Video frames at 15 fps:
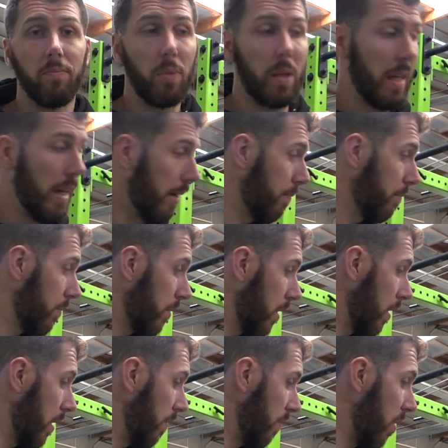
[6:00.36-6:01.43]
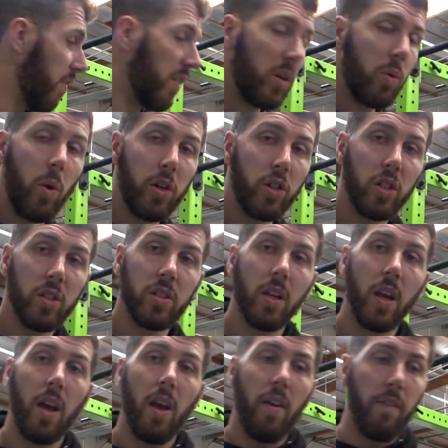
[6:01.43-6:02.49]
But yeah, if you have any questions,
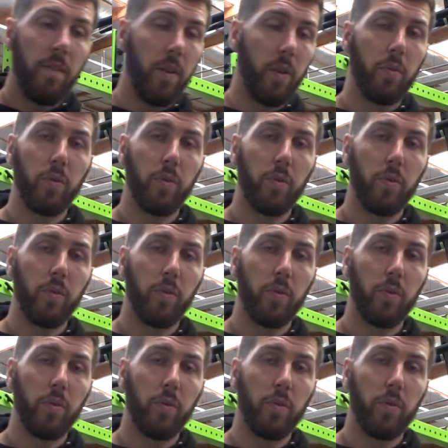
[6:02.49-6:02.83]
feel